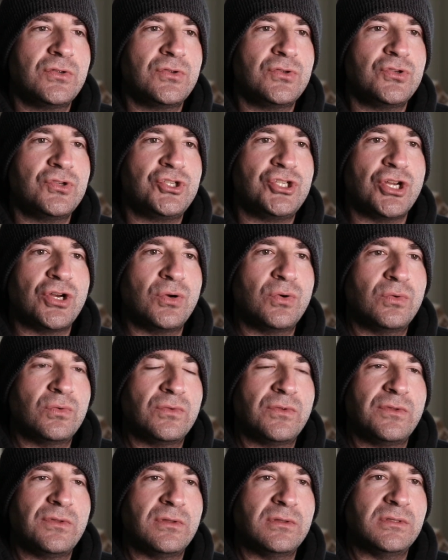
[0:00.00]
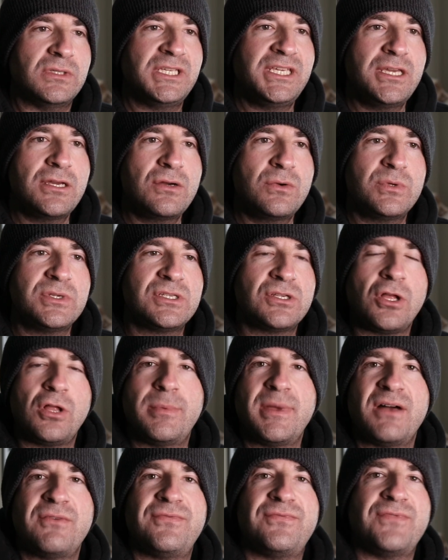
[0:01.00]
So Leo is all
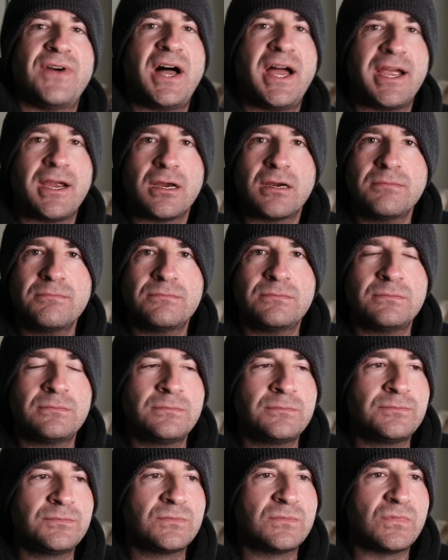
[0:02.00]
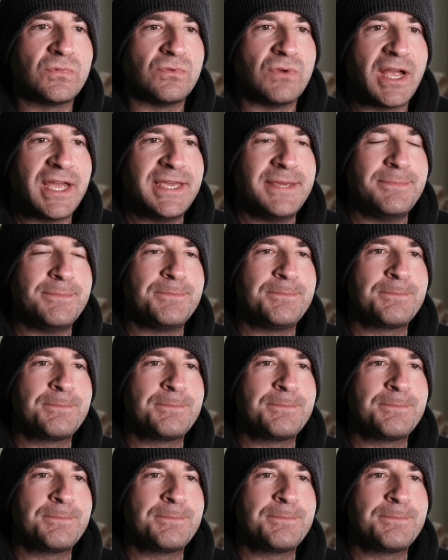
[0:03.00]
about fire, right?